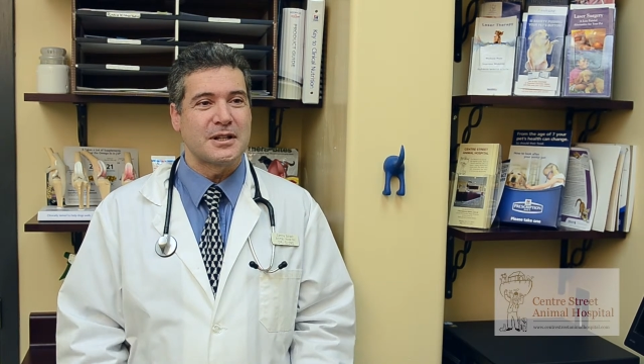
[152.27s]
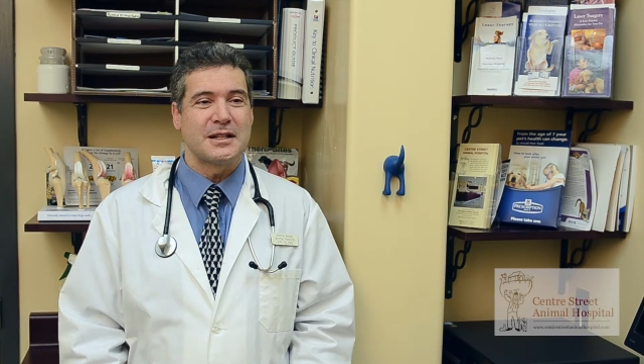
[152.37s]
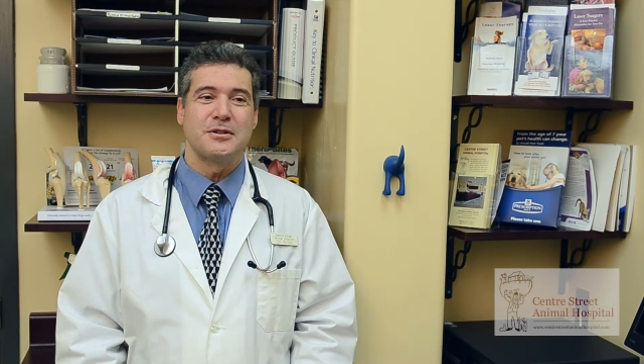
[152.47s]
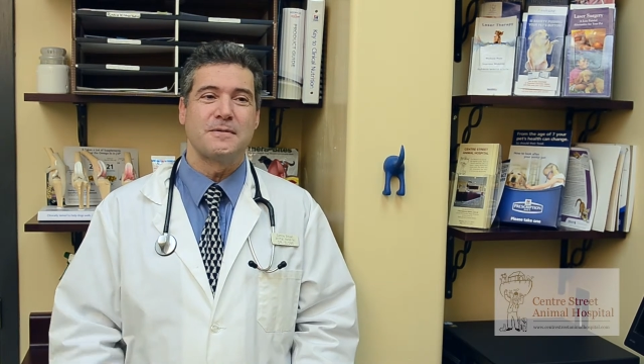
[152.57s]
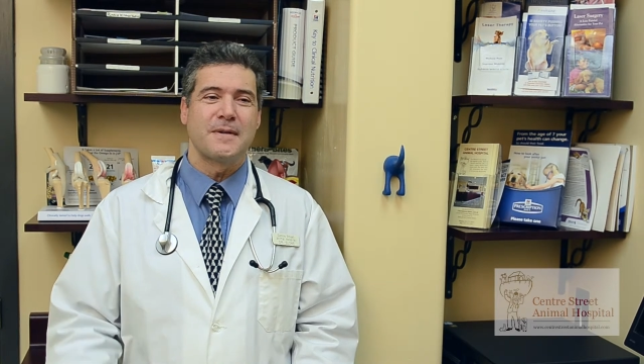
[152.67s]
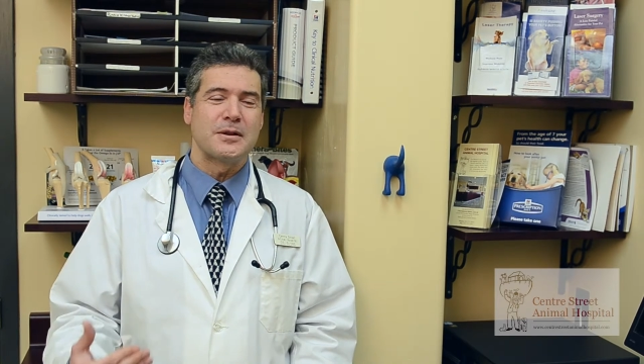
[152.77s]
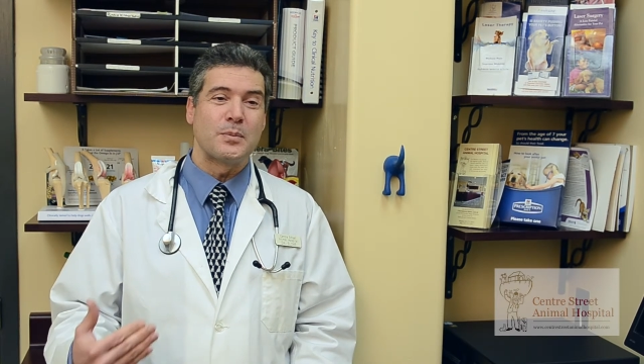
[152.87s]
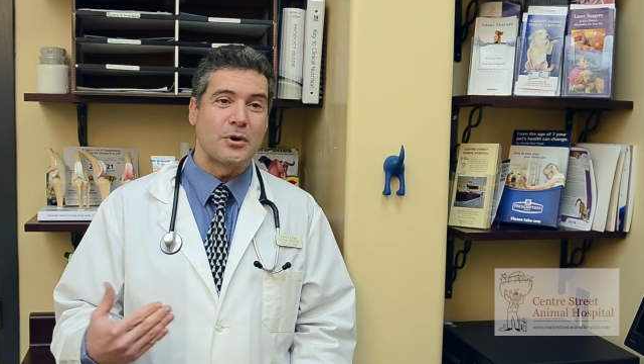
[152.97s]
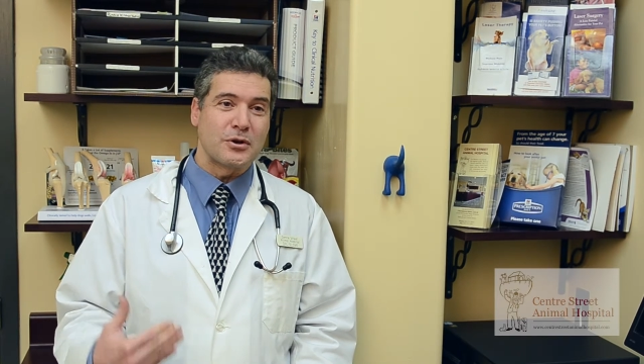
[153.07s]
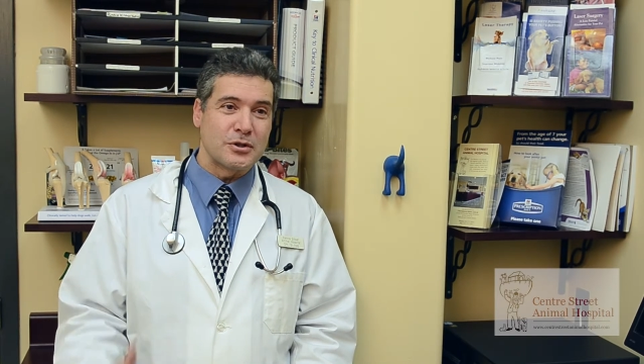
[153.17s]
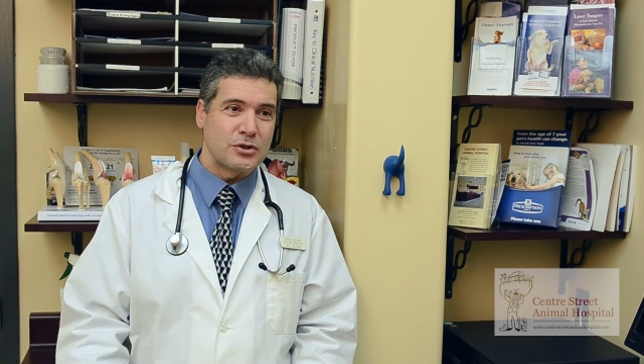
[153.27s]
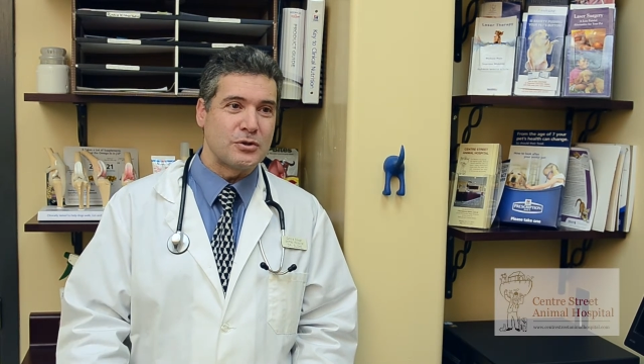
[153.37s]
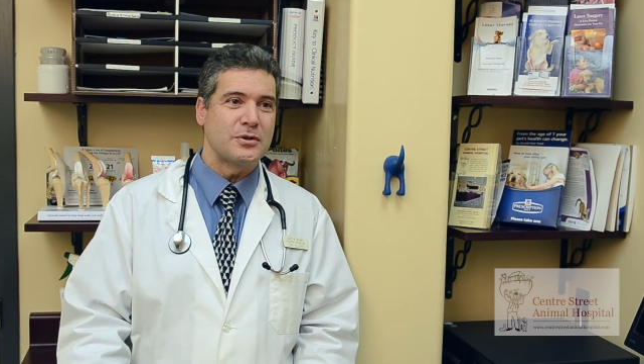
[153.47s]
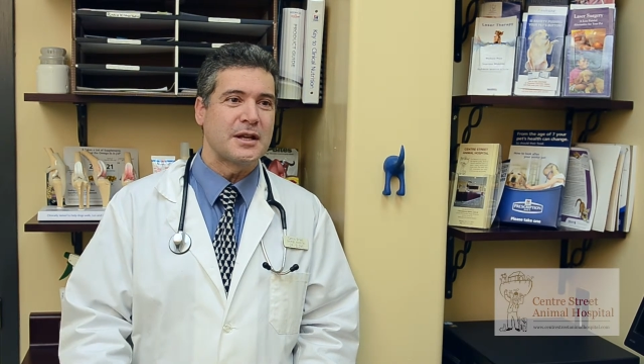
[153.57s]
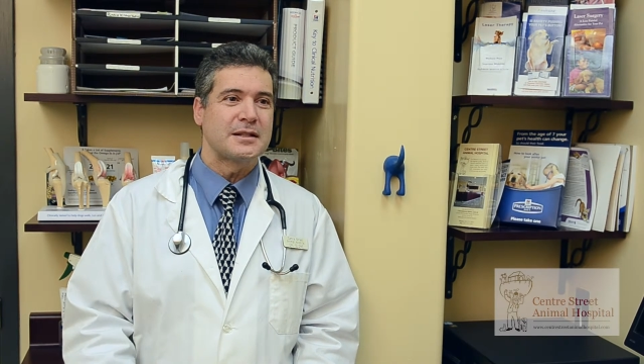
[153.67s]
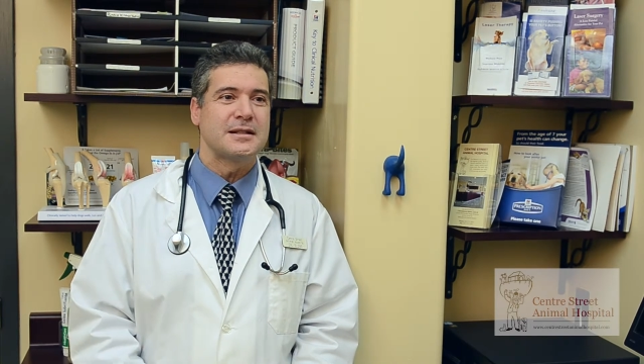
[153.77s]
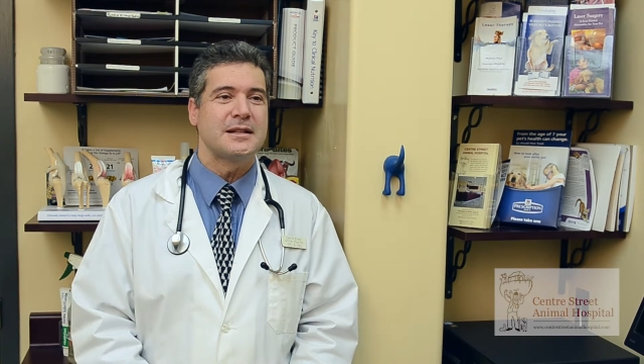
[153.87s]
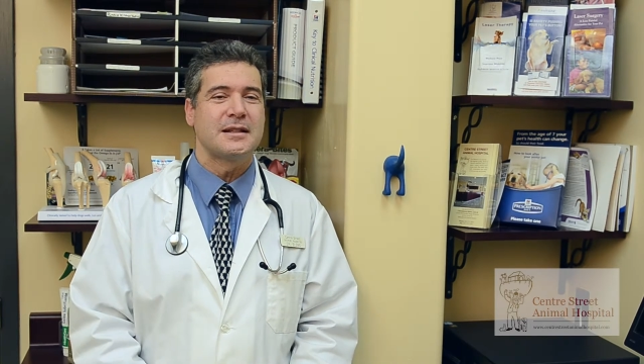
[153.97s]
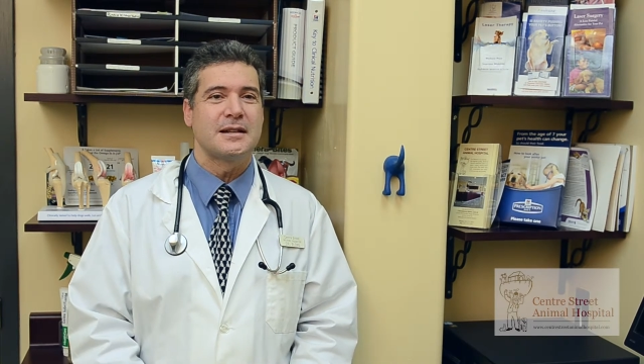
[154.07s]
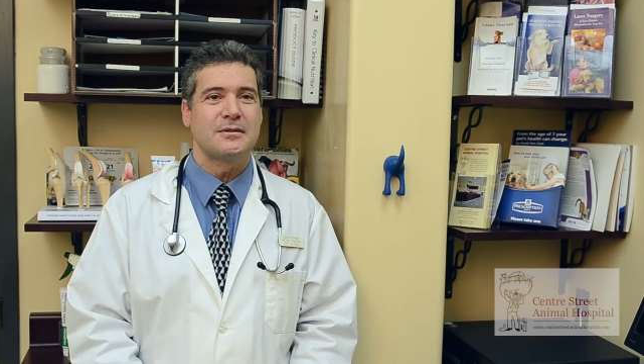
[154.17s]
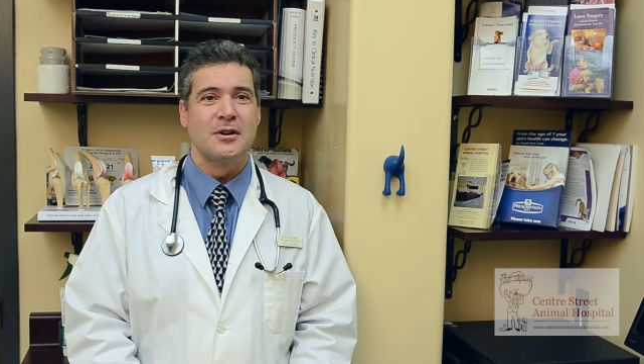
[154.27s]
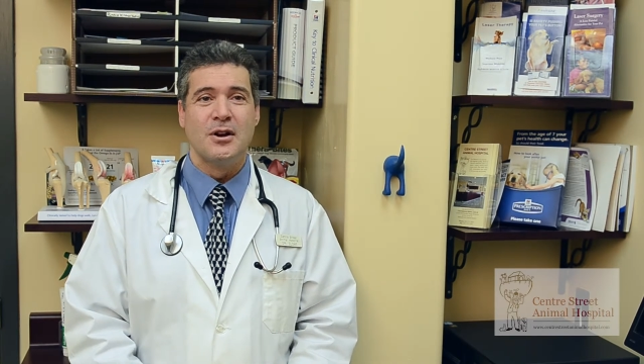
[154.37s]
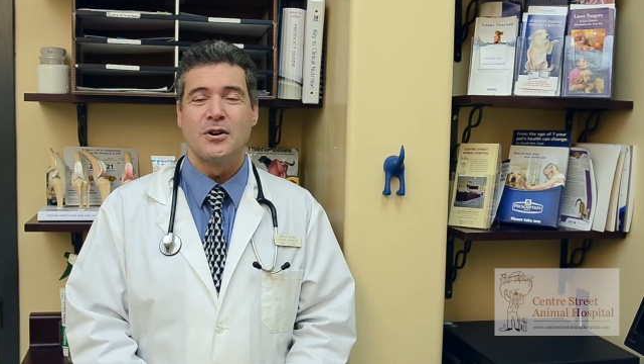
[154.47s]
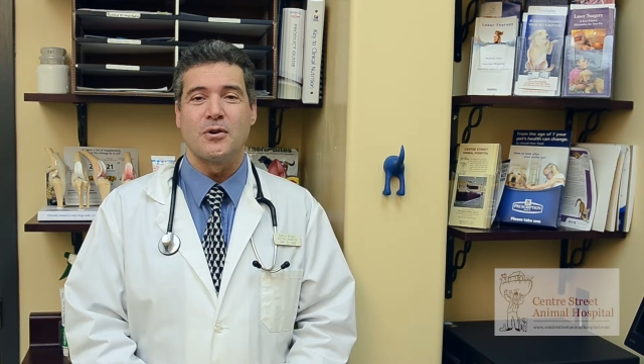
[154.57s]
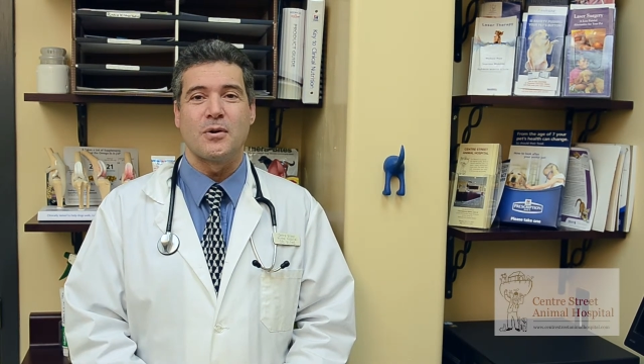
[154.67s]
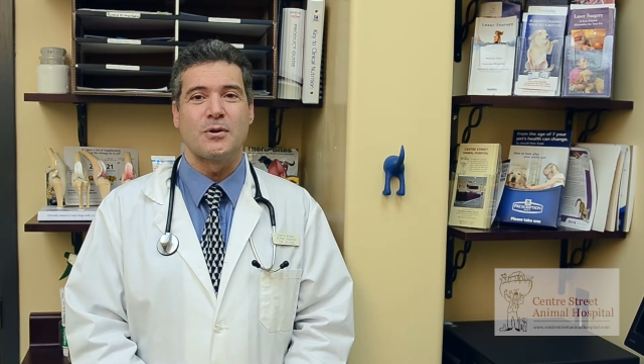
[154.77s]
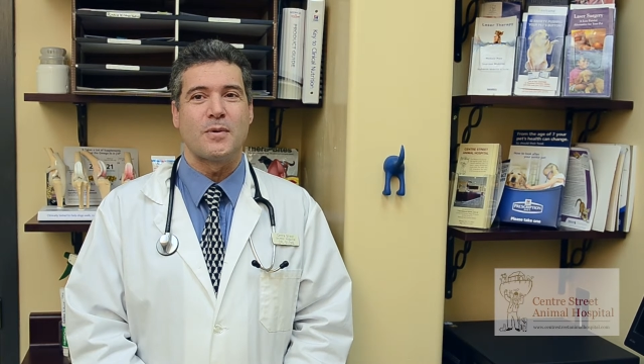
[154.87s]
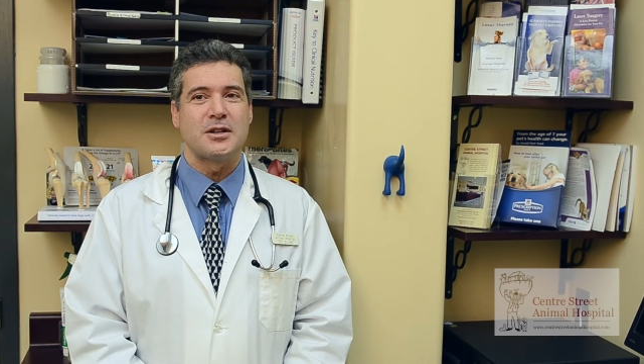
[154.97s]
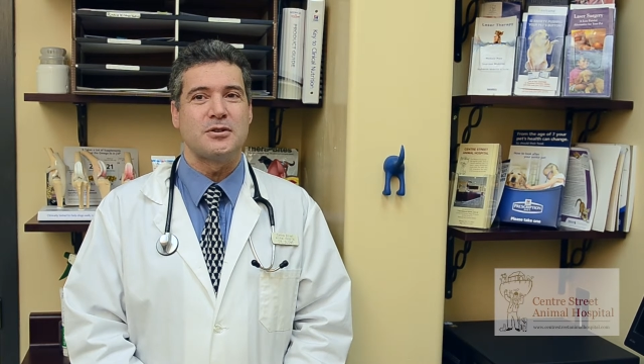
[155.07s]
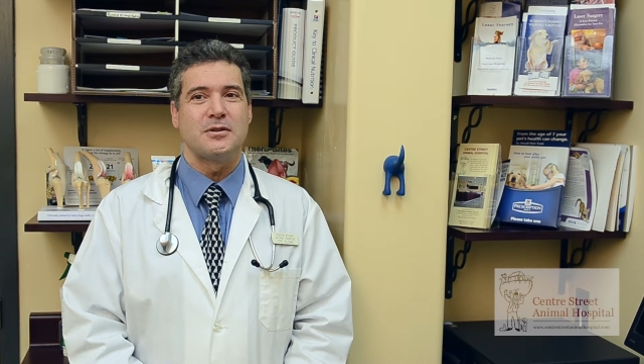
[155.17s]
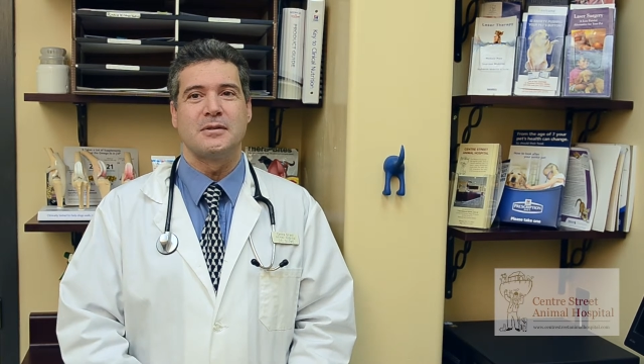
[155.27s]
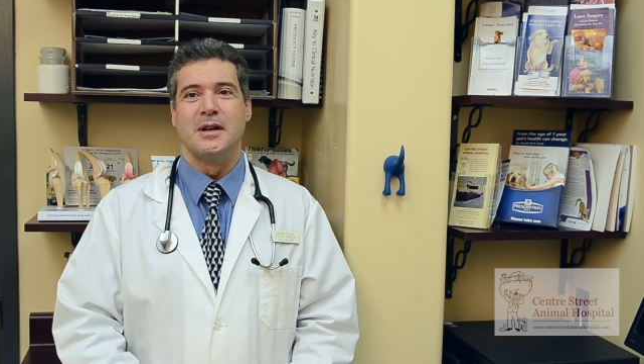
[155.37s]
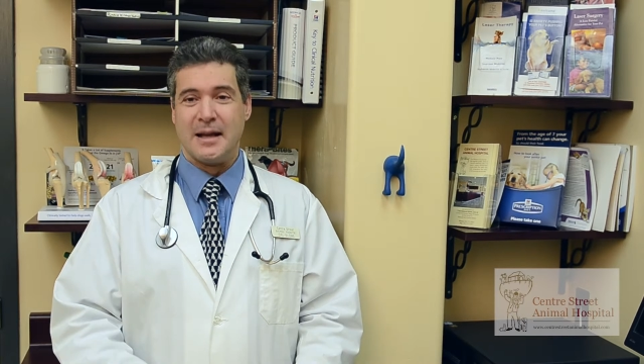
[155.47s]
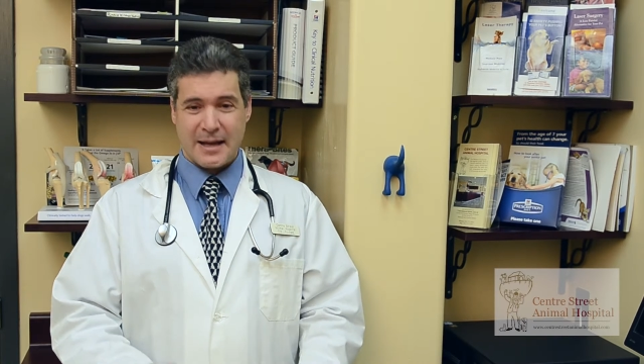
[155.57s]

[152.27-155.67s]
and then you find a broken tooth underneath there, or otherwise you